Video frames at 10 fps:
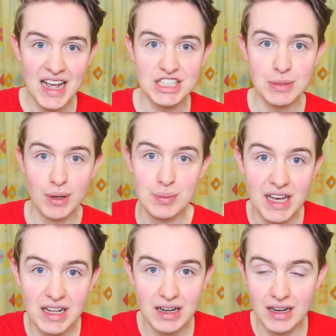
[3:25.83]
and she put
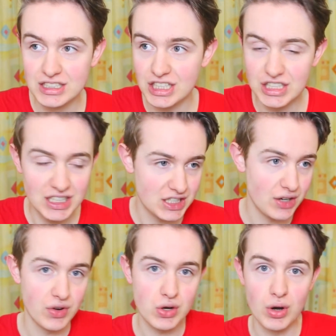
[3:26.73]
me in, uh, she, she
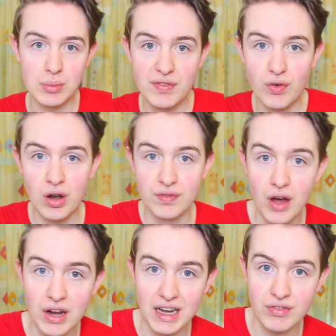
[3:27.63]
she recorded me for her
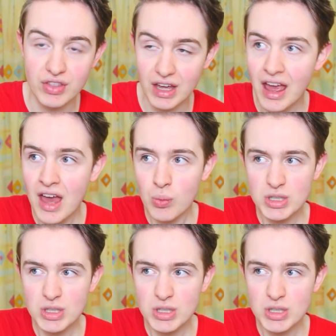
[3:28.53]
vlog and everything,